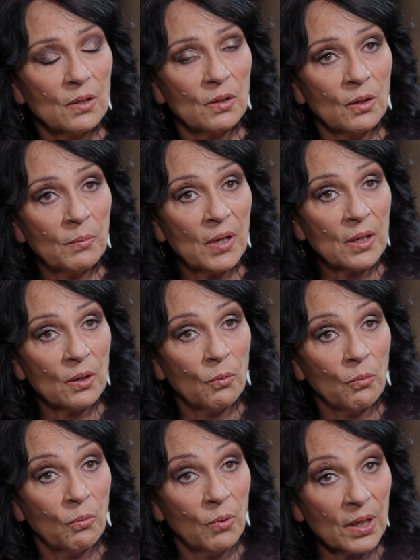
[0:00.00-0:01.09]
no matter
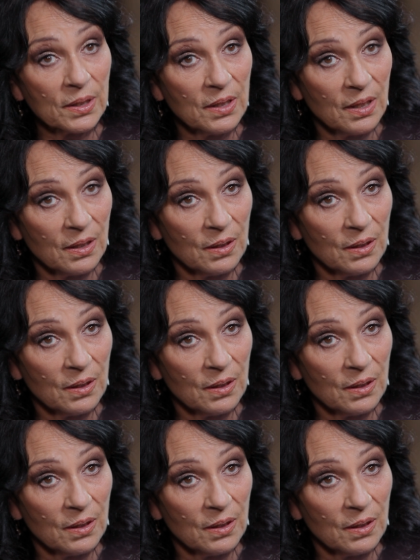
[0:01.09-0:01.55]
what their